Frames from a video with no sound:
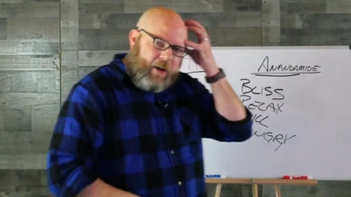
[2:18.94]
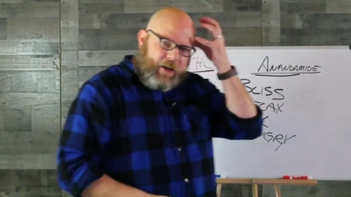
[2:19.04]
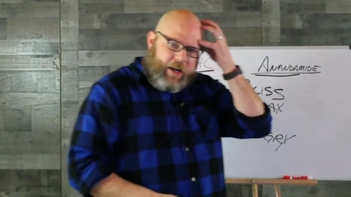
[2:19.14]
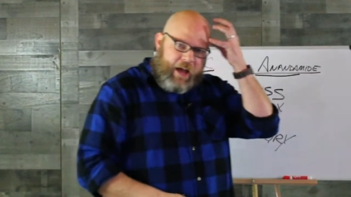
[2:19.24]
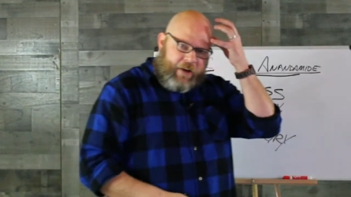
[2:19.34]
on
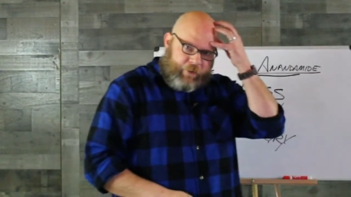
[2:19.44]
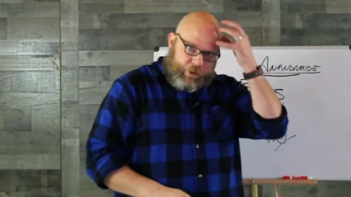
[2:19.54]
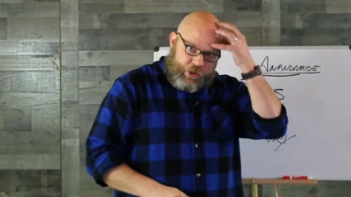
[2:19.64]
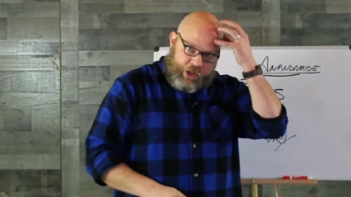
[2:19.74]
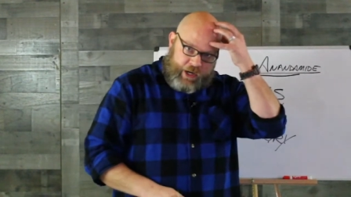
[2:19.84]
an
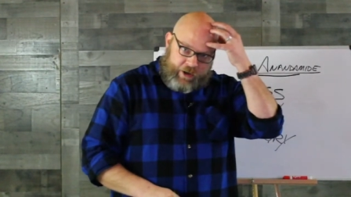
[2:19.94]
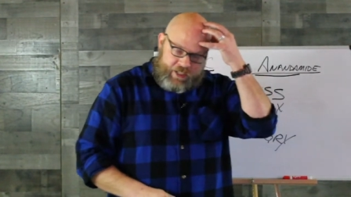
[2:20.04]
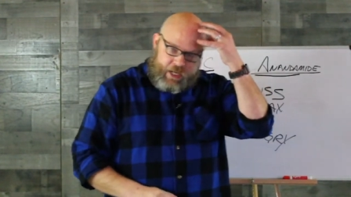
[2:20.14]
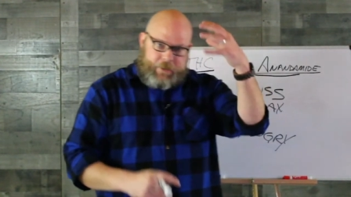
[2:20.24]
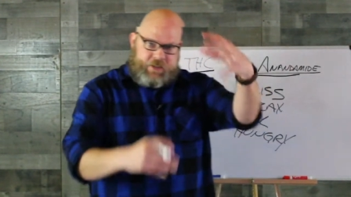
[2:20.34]
evolutionary
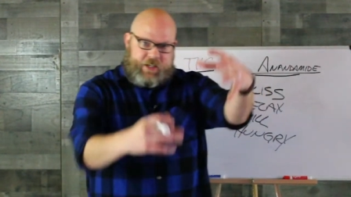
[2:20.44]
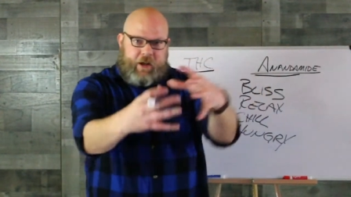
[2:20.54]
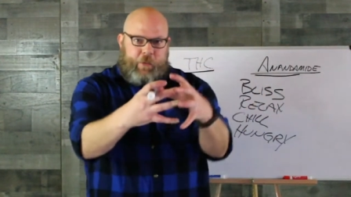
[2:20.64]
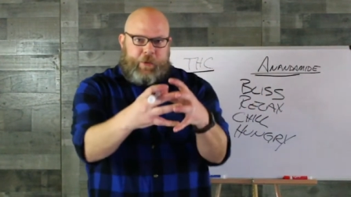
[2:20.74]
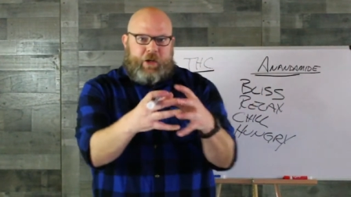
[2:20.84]
time scale
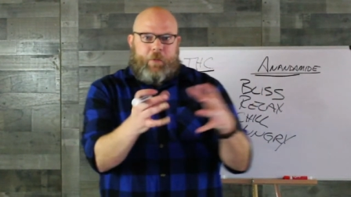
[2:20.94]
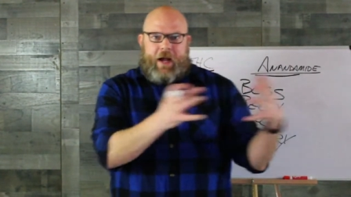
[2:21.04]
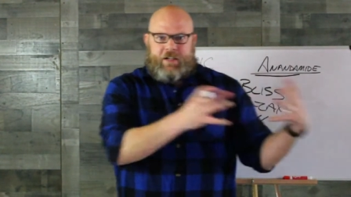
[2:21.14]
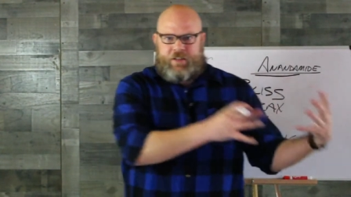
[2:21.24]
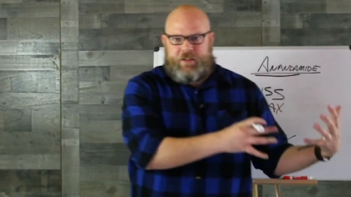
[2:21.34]
and we go
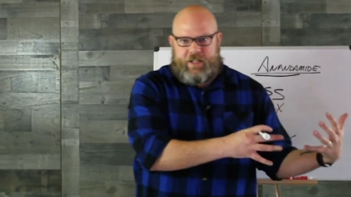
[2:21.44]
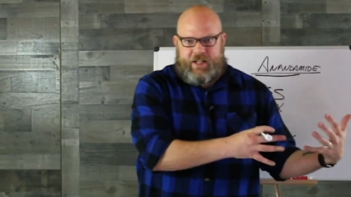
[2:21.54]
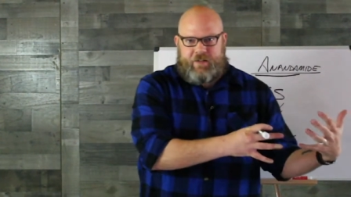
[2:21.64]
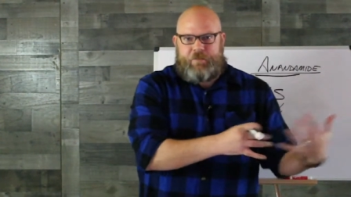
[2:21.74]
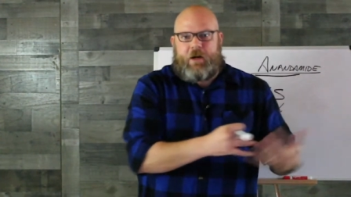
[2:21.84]
back to the days
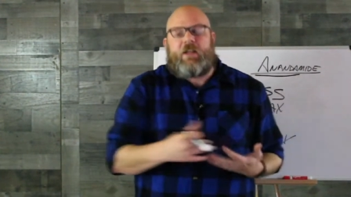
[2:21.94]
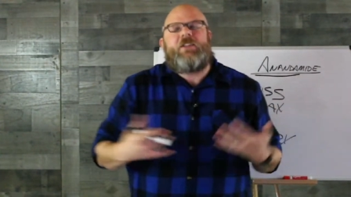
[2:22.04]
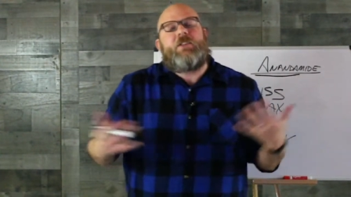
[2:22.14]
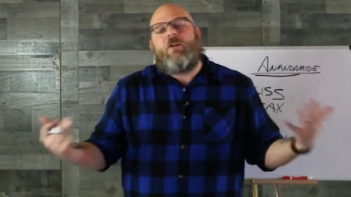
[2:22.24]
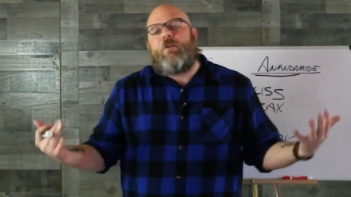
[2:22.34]
of monkeys,
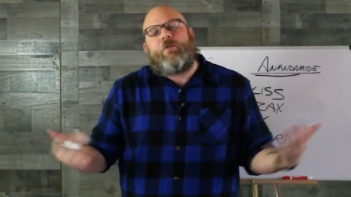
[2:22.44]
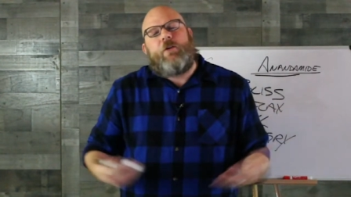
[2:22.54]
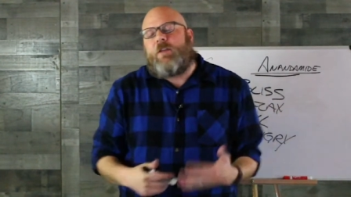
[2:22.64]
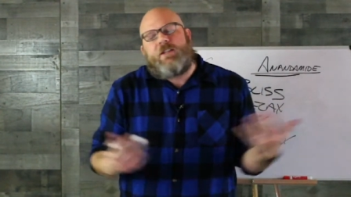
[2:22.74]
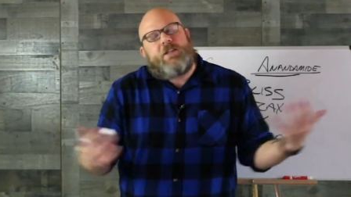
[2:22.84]
there are a few
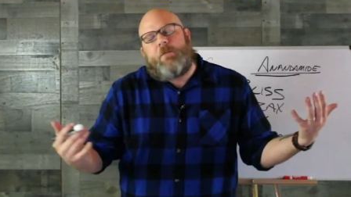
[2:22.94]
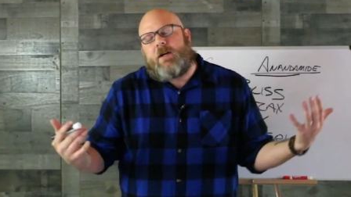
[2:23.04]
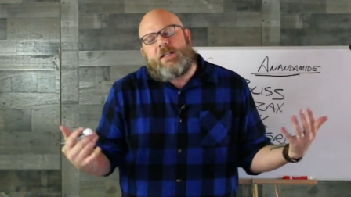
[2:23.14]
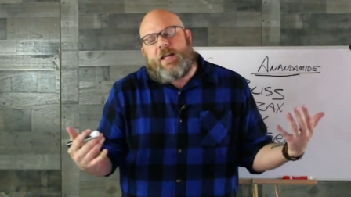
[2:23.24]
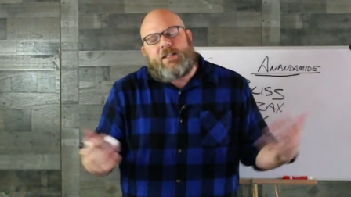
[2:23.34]
things that
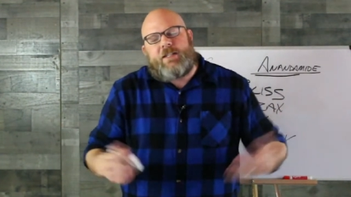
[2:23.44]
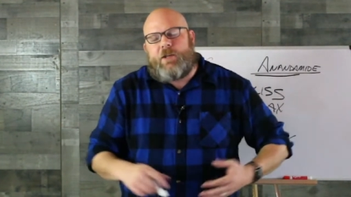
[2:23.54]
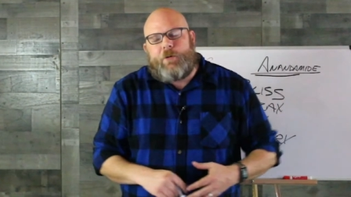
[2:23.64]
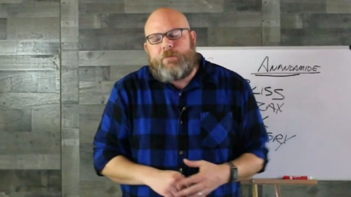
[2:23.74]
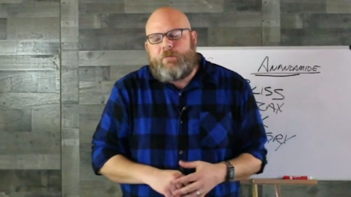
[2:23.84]
monkeys like to
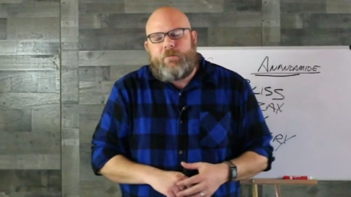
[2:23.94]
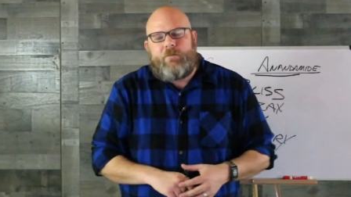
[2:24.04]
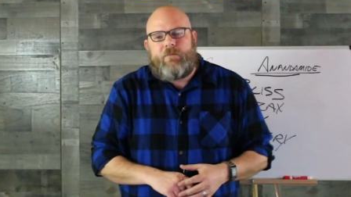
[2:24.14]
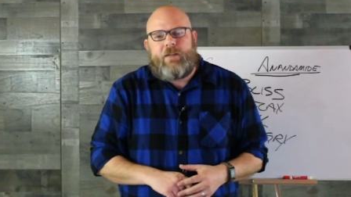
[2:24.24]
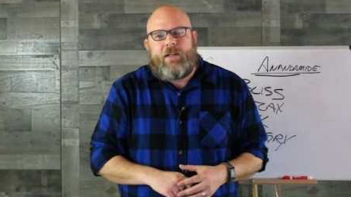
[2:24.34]
do.
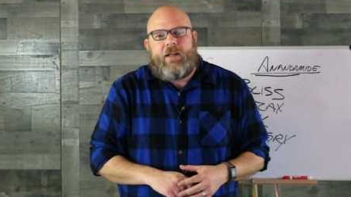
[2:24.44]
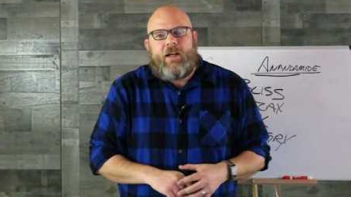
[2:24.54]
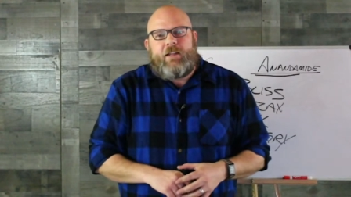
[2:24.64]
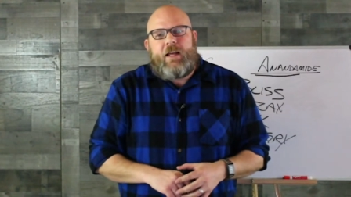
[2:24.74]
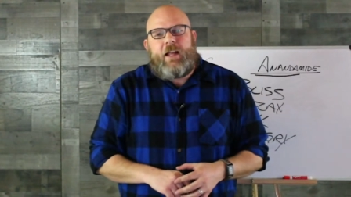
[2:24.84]

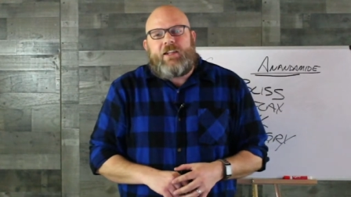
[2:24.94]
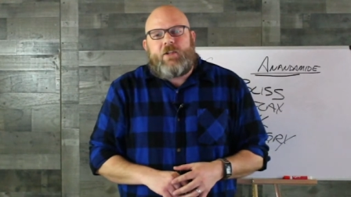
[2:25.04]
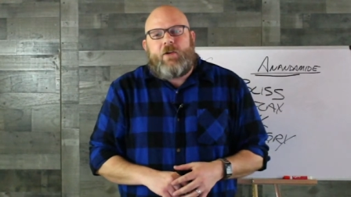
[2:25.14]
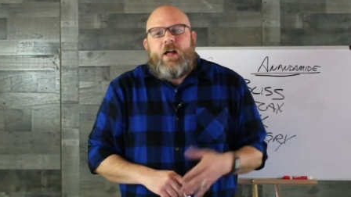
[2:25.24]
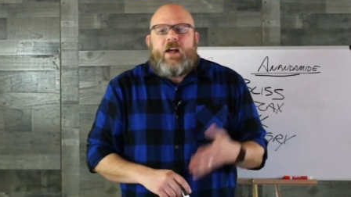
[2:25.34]
They like
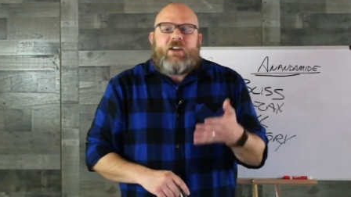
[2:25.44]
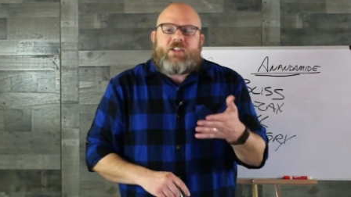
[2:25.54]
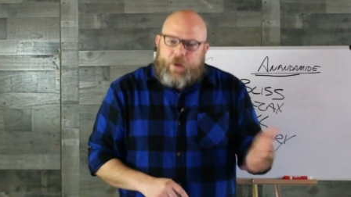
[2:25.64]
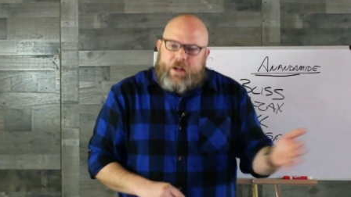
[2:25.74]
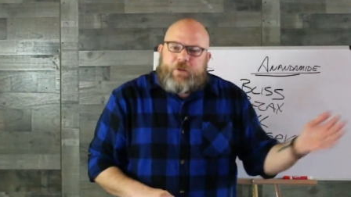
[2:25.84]
to
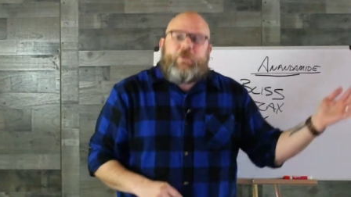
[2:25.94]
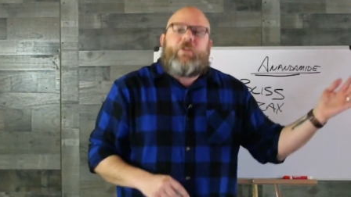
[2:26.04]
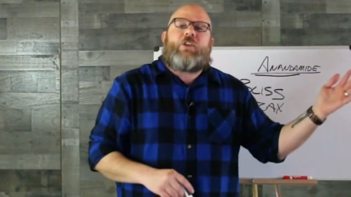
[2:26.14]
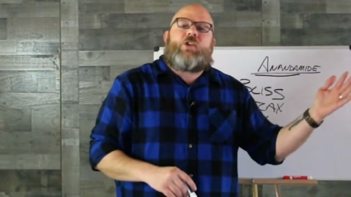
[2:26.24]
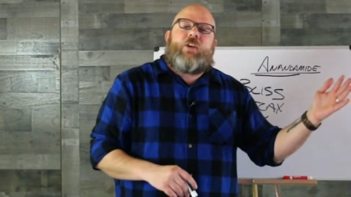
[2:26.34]
swing through the
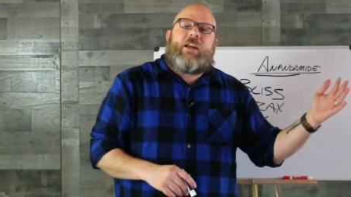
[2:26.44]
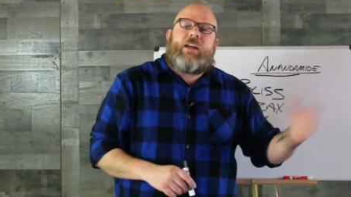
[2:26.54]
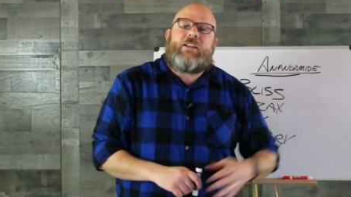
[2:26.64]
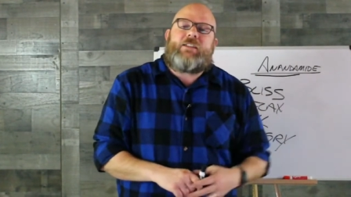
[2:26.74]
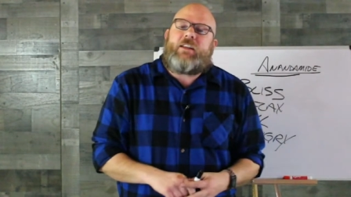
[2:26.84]

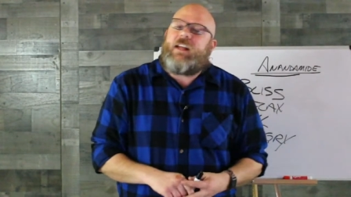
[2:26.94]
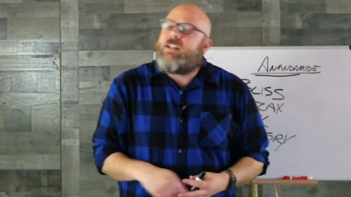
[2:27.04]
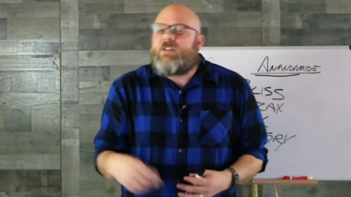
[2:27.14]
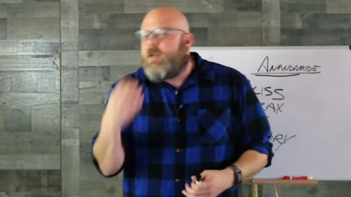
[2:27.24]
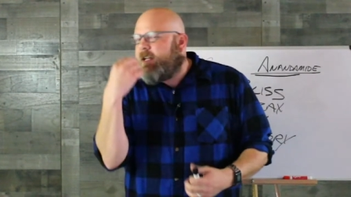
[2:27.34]
trees. They like
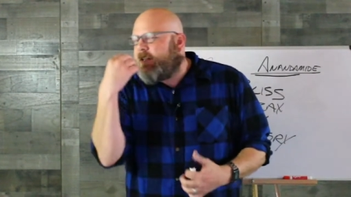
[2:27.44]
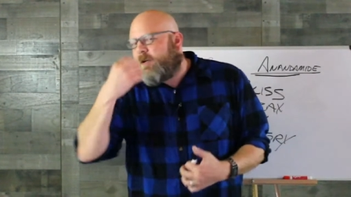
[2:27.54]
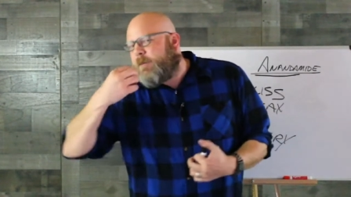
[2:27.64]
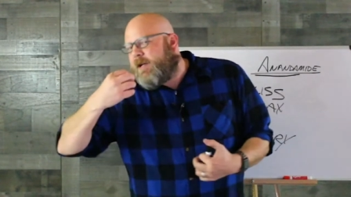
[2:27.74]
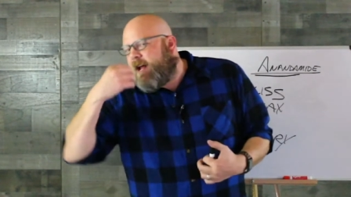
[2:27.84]
to eat their
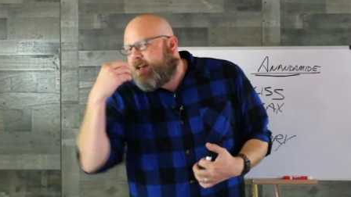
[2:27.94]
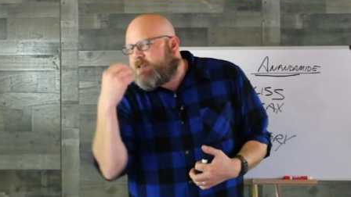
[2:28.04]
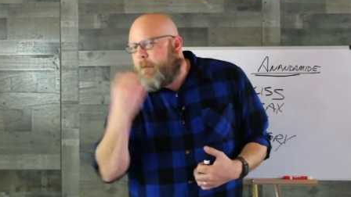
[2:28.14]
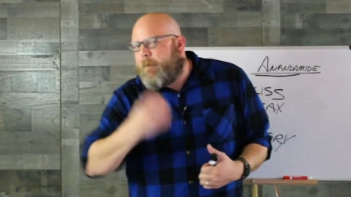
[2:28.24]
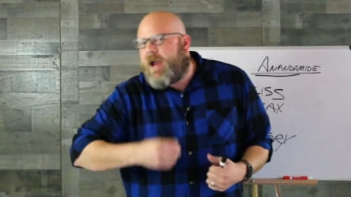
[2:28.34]
bananas
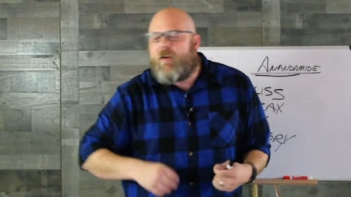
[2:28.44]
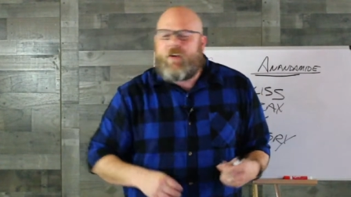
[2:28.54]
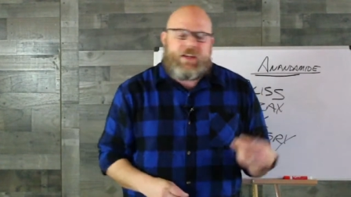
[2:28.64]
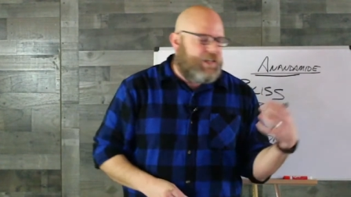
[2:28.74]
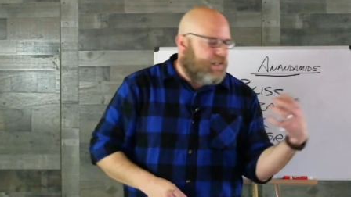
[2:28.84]
and
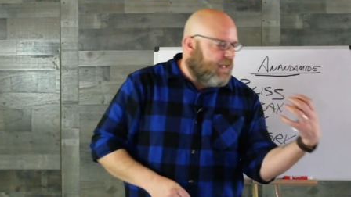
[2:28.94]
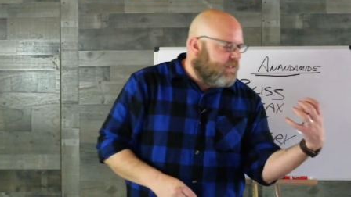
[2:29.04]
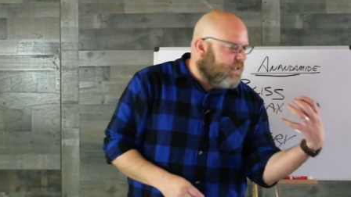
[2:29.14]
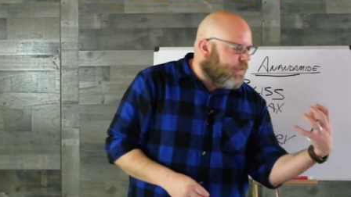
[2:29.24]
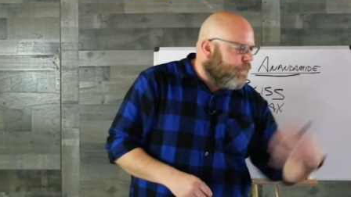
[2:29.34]
berries. They like
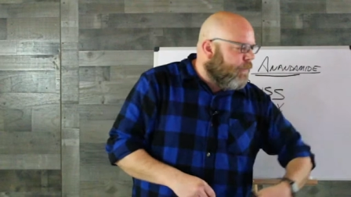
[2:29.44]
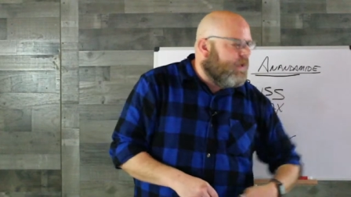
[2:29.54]
to groom